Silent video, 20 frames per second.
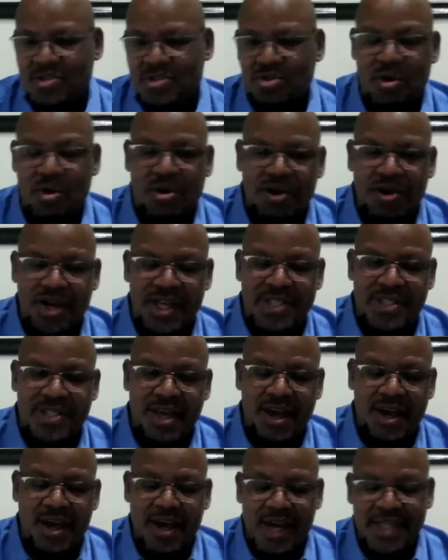so it's
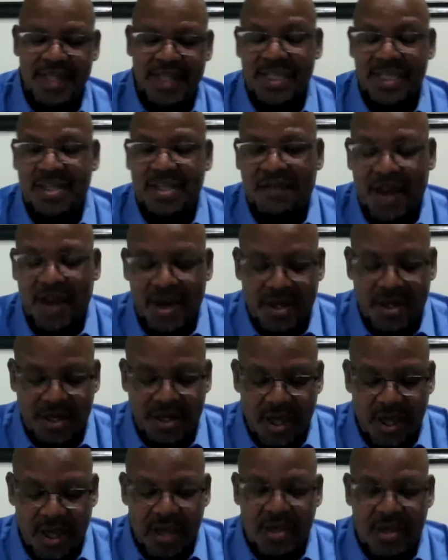a different
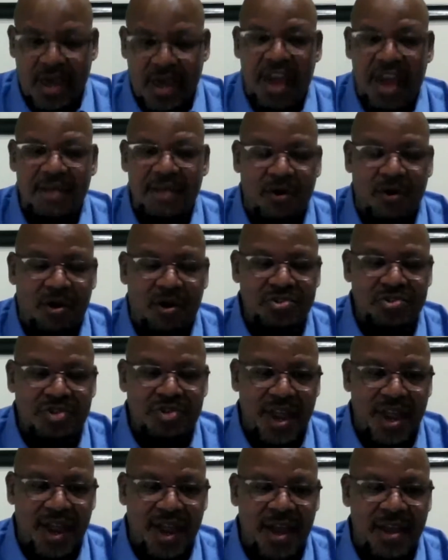game
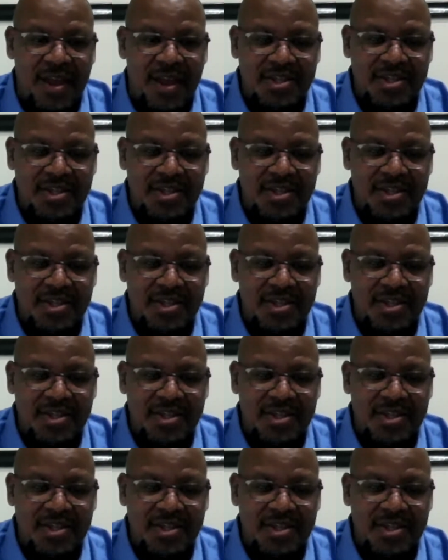altogether.